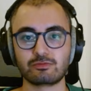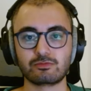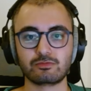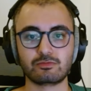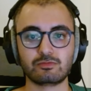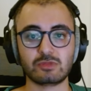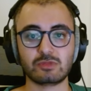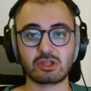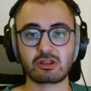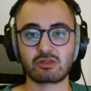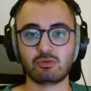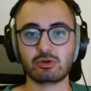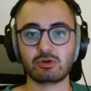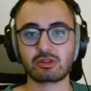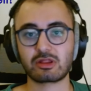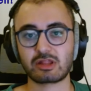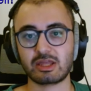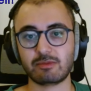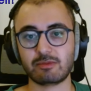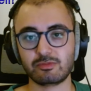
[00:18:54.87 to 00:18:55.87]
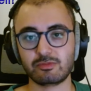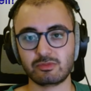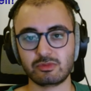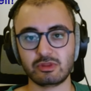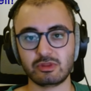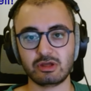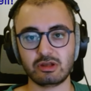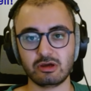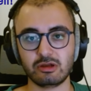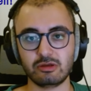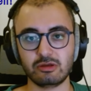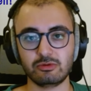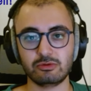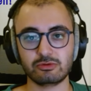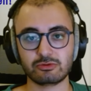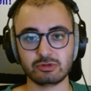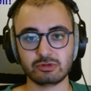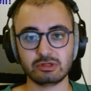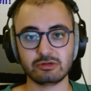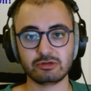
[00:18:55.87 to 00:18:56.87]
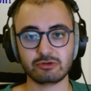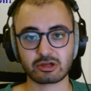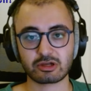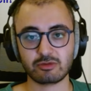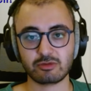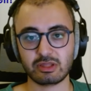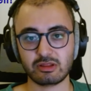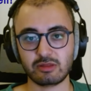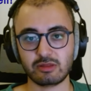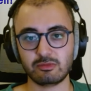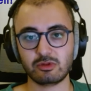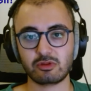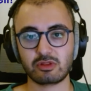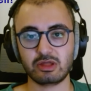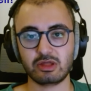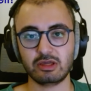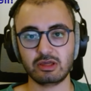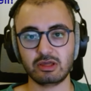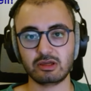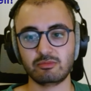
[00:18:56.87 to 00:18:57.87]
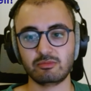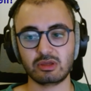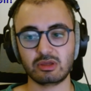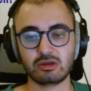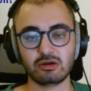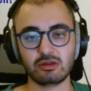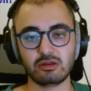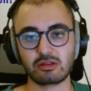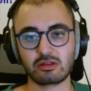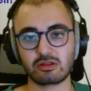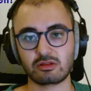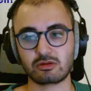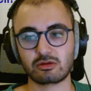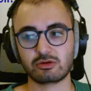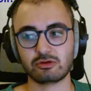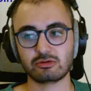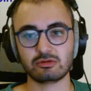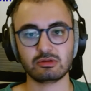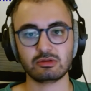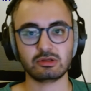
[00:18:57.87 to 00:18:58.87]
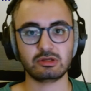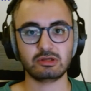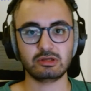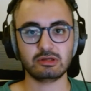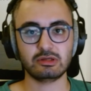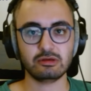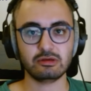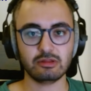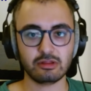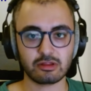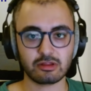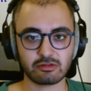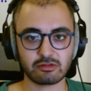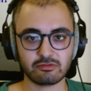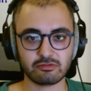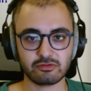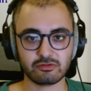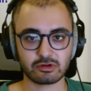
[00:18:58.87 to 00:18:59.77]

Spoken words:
that's one step that I really recommend them to take because currently it is far too